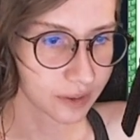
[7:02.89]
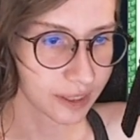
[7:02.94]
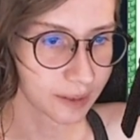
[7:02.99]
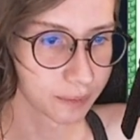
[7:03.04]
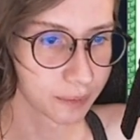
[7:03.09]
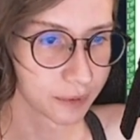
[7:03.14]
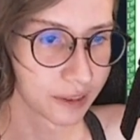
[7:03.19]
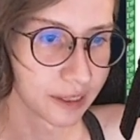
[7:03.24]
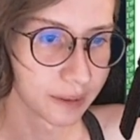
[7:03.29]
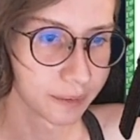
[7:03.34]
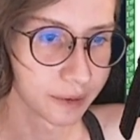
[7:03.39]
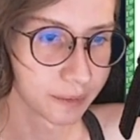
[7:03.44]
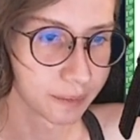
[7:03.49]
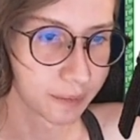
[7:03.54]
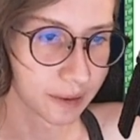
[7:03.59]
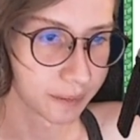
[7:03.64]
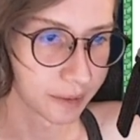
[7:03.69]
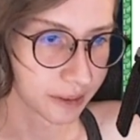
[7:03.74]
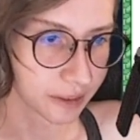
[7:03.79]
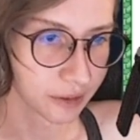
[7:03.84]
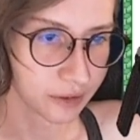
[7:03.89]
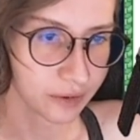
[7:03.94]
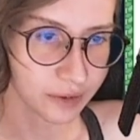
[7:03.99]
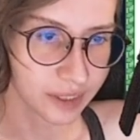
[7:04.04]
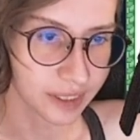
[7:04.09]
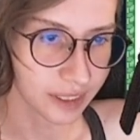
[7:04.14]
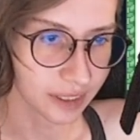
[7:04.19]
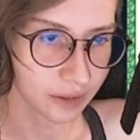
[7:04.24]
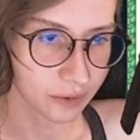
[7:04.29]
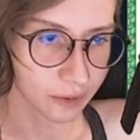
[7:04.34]
that prohibit public
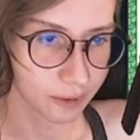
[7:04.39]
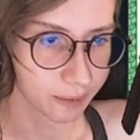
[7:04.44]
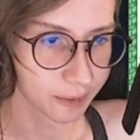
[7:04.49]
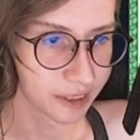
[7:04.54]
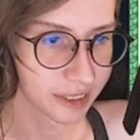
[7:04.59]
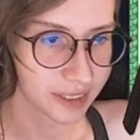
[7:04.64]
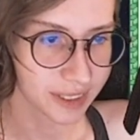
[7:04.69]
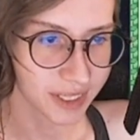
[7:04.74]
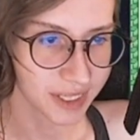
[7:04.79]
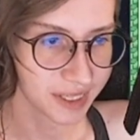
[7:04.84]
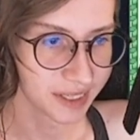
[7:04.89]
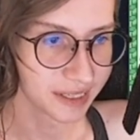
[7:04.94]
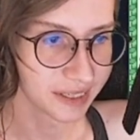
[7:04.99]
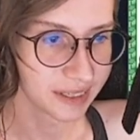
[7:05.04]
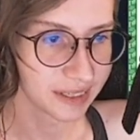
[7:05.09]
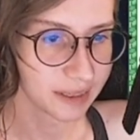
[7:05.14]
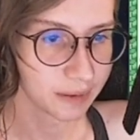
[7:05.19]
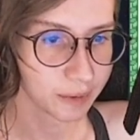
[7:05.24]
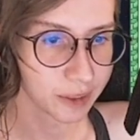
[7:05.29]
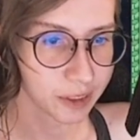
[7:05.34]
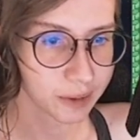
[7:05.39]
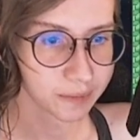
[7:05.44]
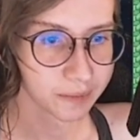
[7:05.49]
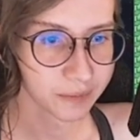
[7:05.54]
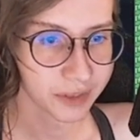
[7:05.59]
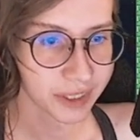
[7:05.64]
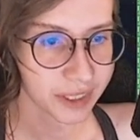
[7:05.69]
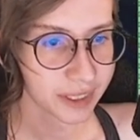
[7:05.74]
nudity, Gormley said in an email.